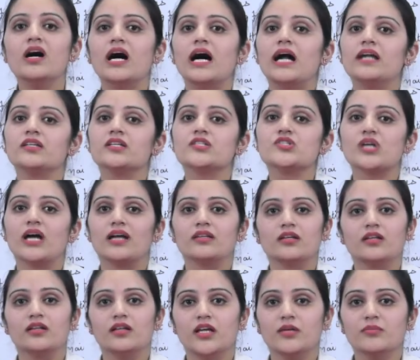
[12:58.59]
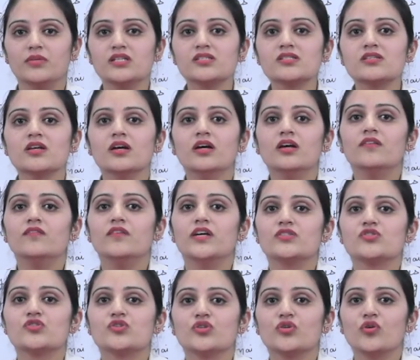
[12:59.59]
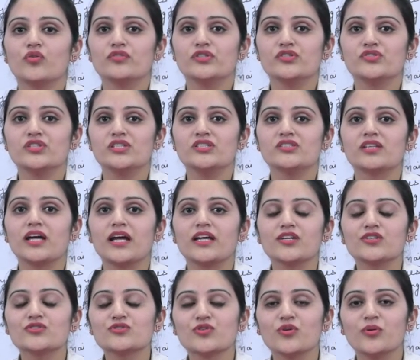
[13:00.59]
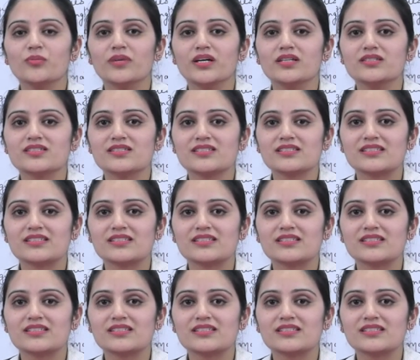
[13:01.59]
and the channel name is Western Overseas. Thank you so much.